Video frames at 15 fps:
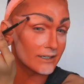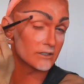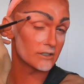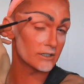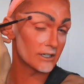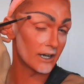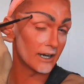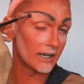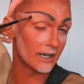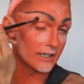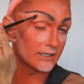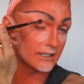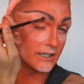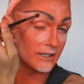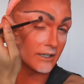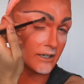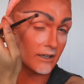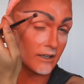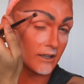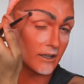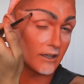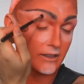just highlighting
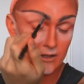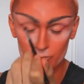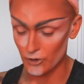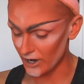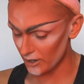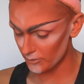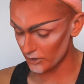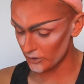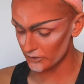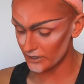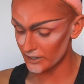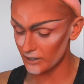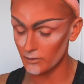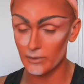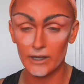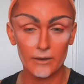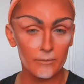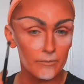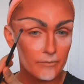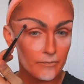the brow bone a little bit.